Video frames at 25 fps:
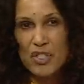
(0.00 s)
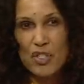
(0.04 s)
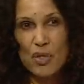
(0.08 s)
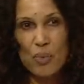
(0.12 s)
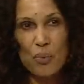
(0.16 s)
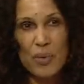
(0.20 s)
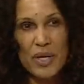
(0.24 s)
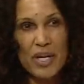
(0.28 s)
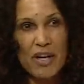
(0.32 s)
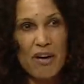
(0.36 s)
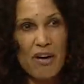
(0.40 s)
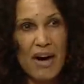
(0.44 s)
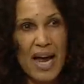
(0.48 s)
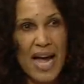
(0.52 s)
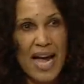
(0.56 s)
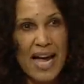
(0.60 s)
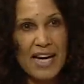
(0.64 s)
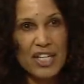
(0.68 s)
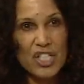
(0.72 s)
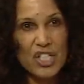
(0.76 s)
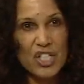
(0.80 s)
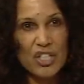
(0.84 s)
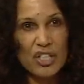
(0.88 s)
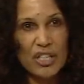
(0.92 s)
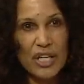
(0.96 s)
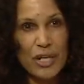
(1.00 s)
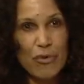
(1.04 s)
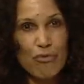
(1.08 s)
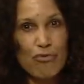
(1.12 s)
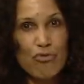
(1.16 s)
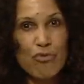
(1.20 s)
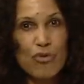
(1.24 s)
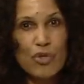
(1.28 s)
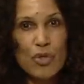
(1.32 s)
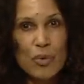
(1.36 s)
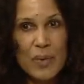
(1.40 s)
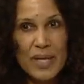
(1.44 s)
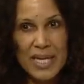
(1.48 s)
So we are actually
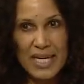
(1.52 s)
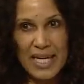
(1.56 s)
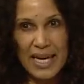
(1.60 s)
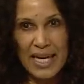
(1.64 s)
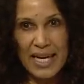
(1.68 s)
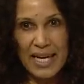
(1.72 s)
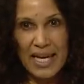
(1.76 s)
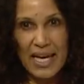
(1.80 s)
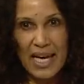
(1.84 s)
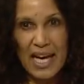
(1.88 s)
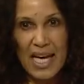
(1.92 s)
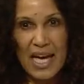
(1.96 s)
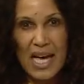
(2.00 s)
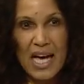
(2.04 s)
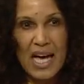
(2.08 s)
ruining